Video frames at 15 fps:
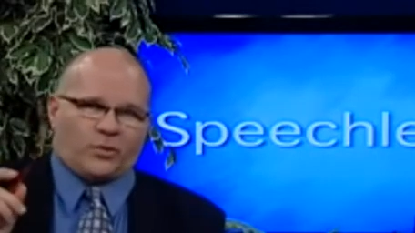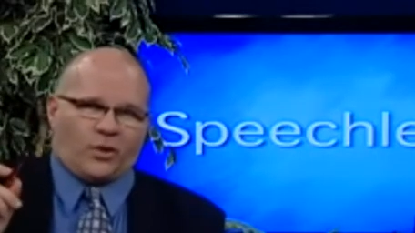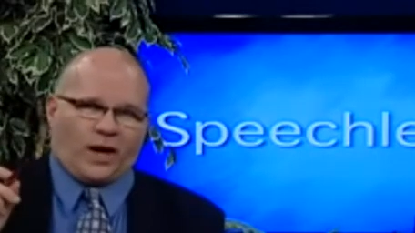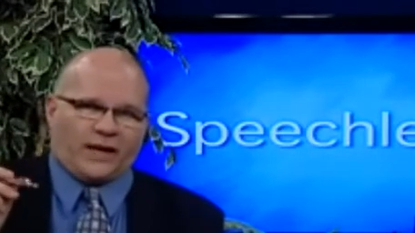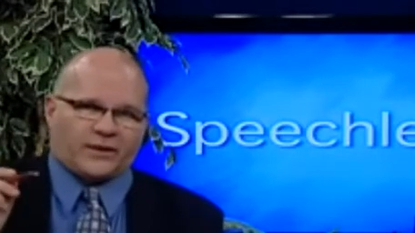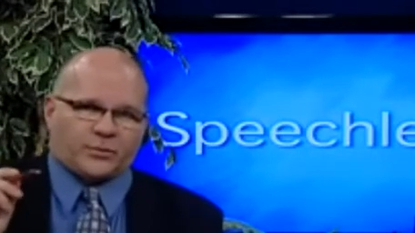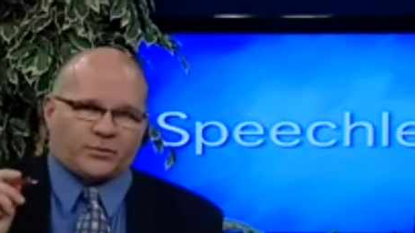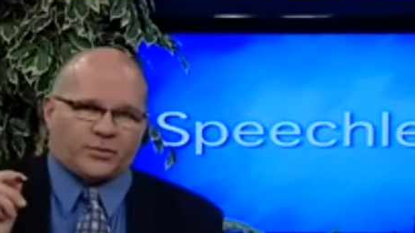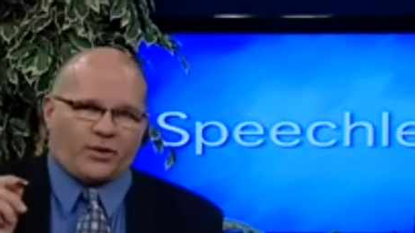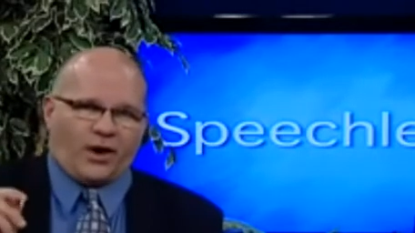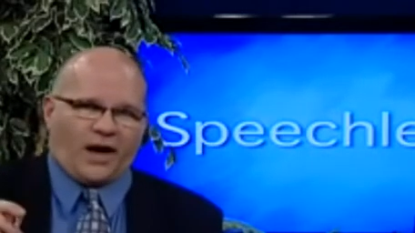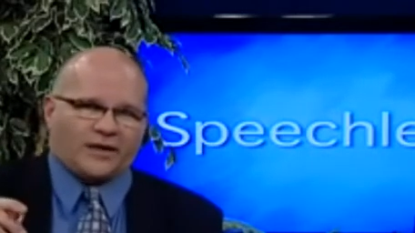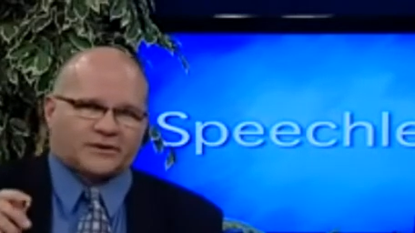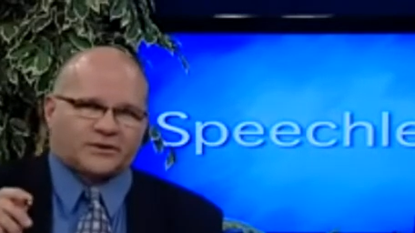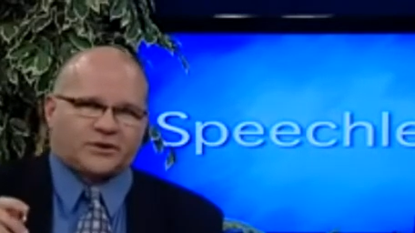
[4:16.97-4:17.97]
why the
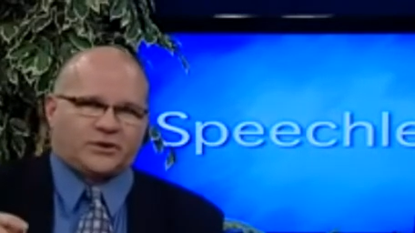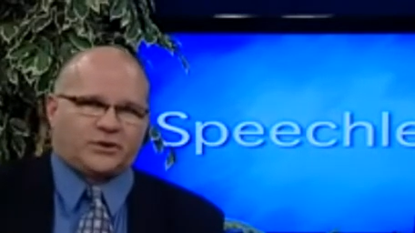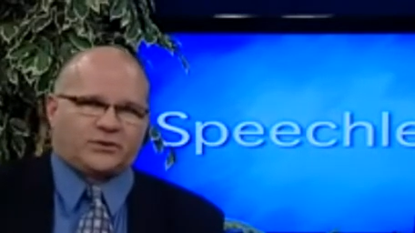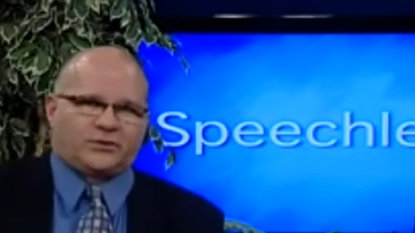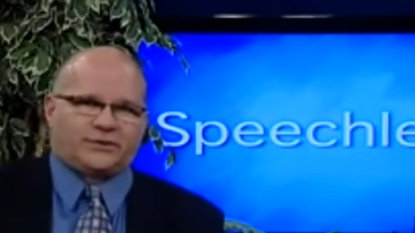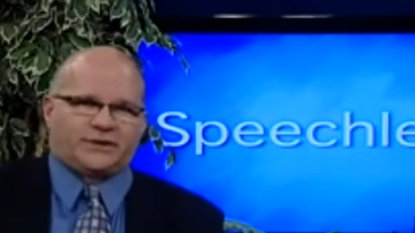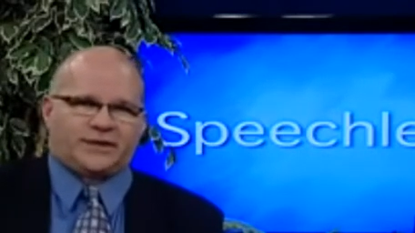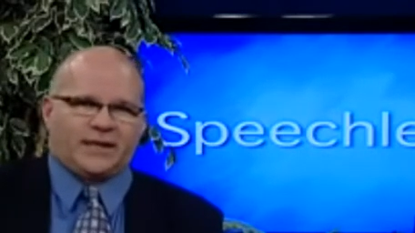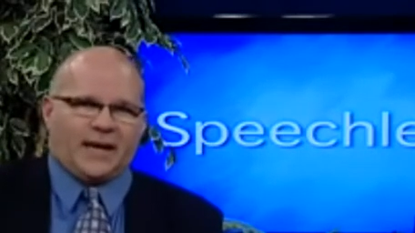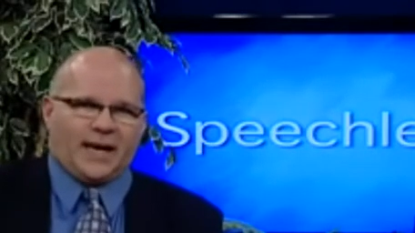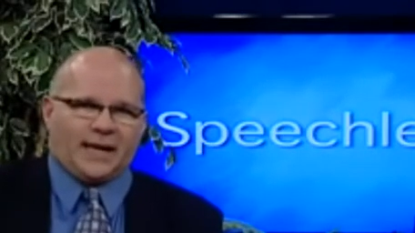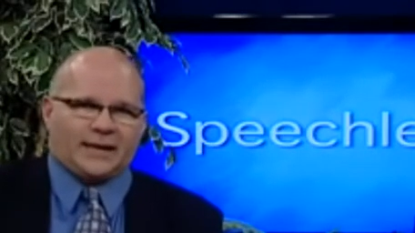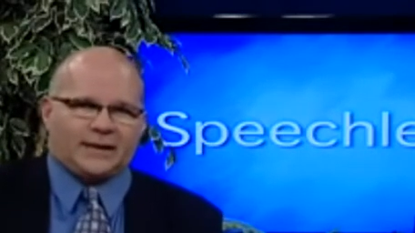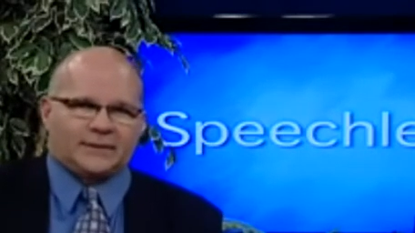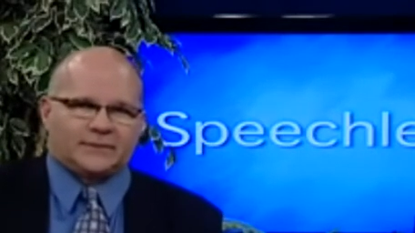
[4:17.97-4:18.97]
prosecutor
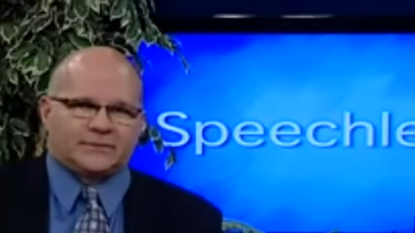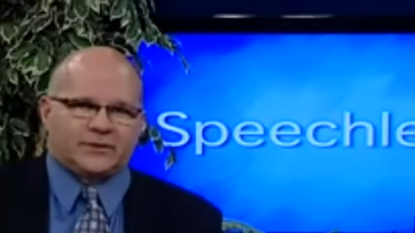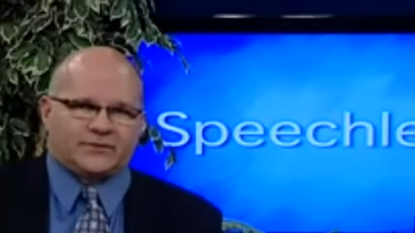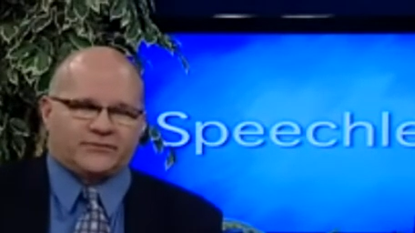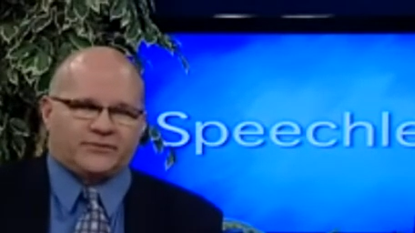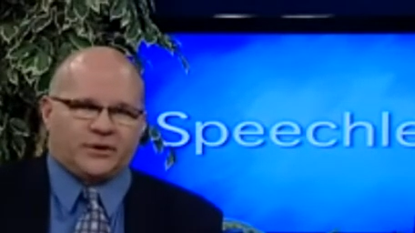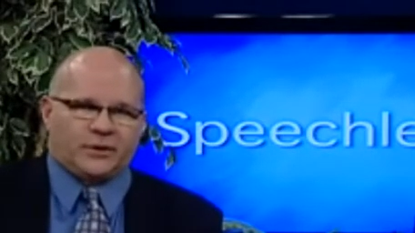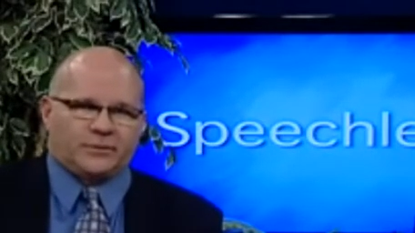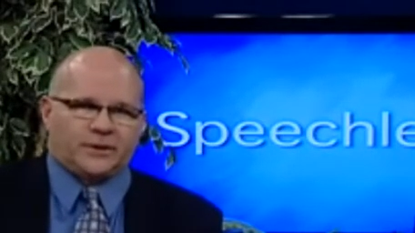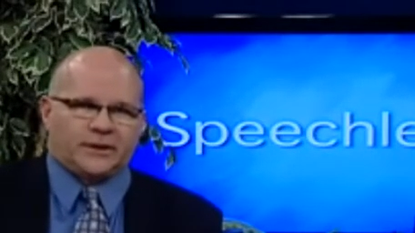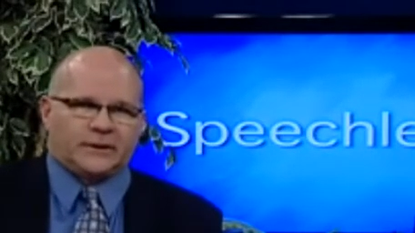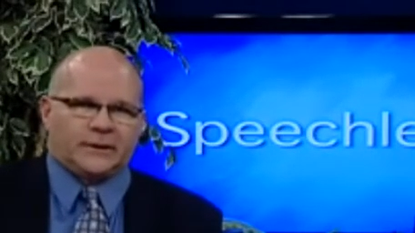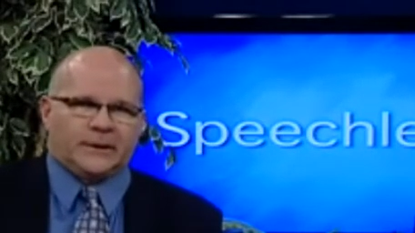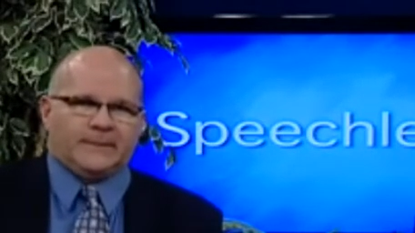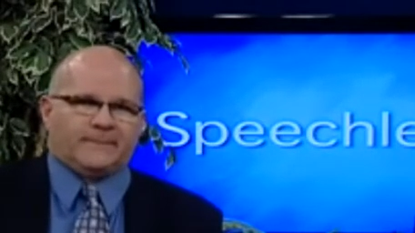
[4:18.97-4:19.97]
denied it, the
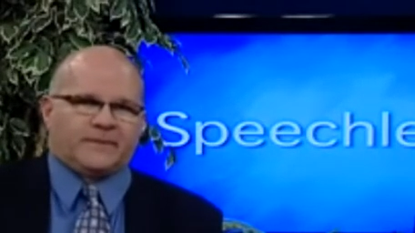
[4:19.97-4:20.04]
filming,